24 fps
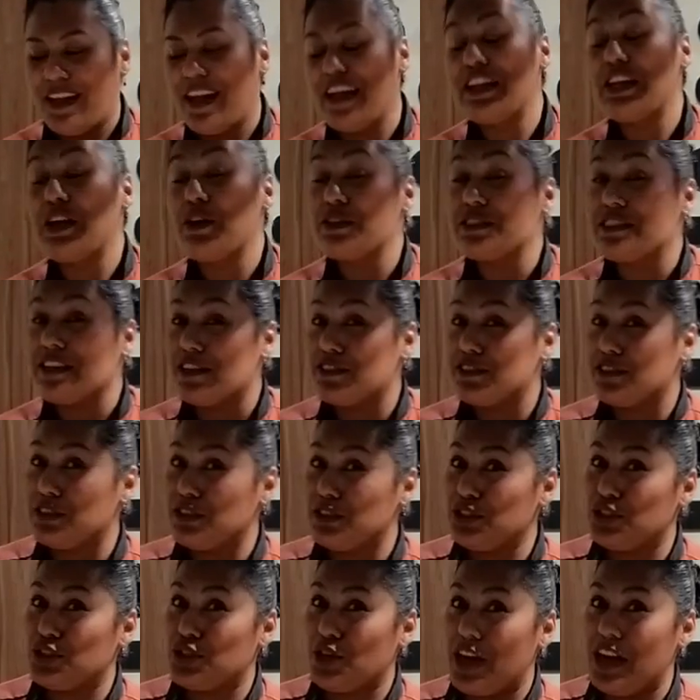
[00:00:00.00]
I know it sounds a
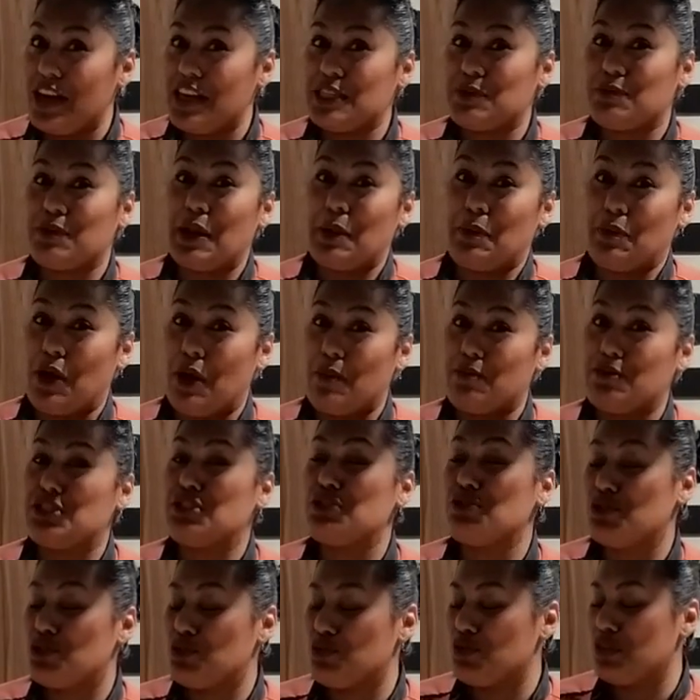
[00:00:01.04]
little strange, but I promise
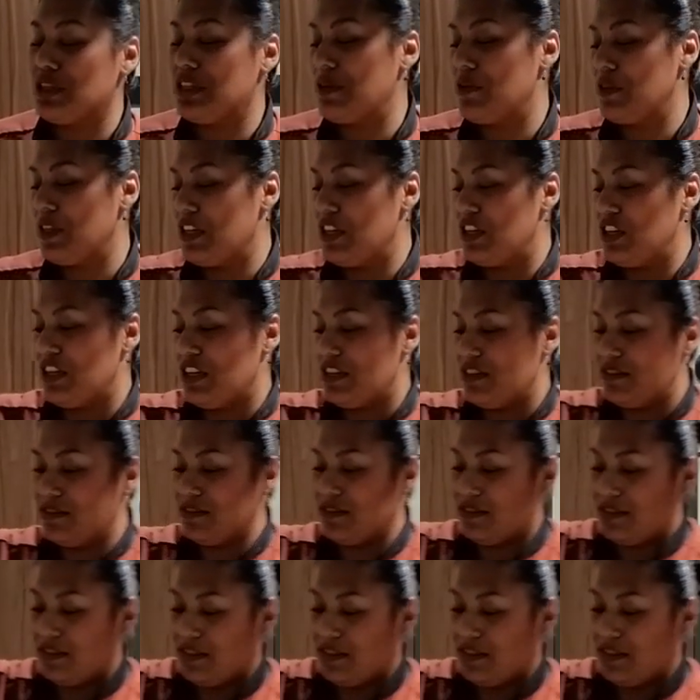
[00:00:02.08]
you it's really, really good.